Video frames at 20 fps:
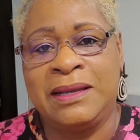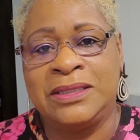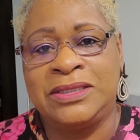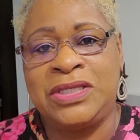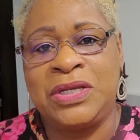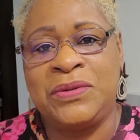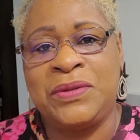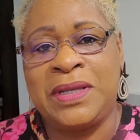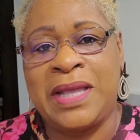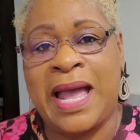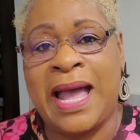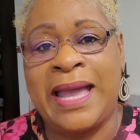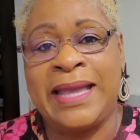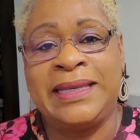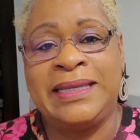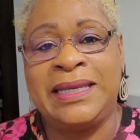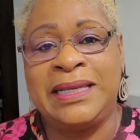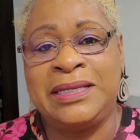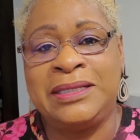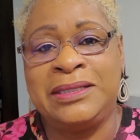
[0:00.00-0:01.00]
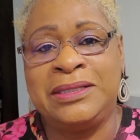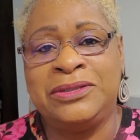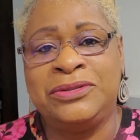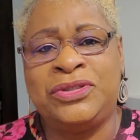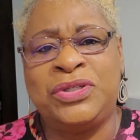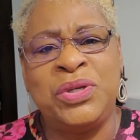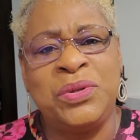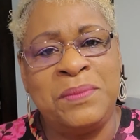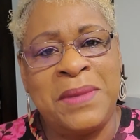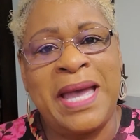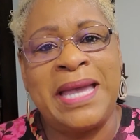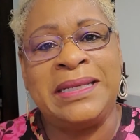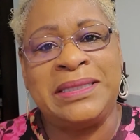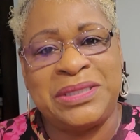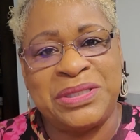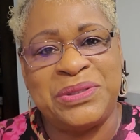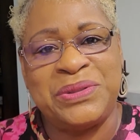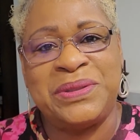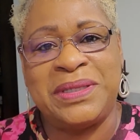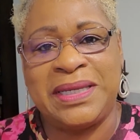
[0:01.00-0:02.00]
so that I can do my
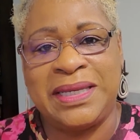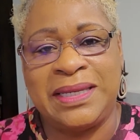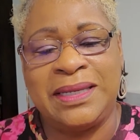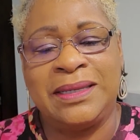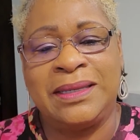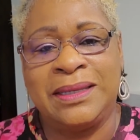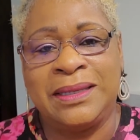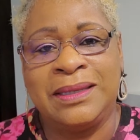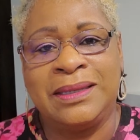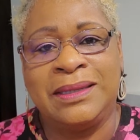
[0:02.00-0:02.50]
duty?